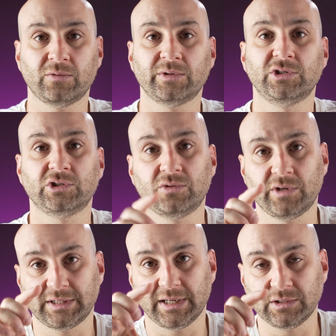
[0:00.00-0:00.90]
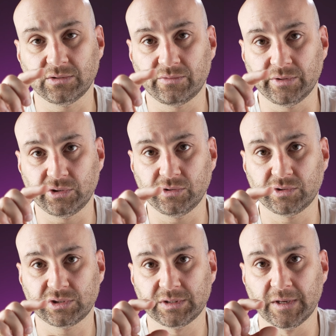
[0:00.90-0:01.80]
which you should, I tend to
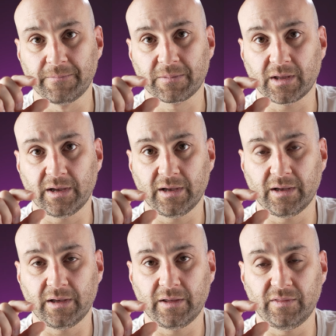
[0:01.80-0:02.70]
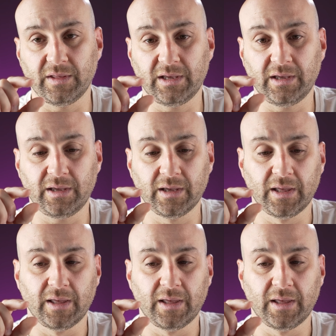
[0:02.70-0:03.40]
reduce the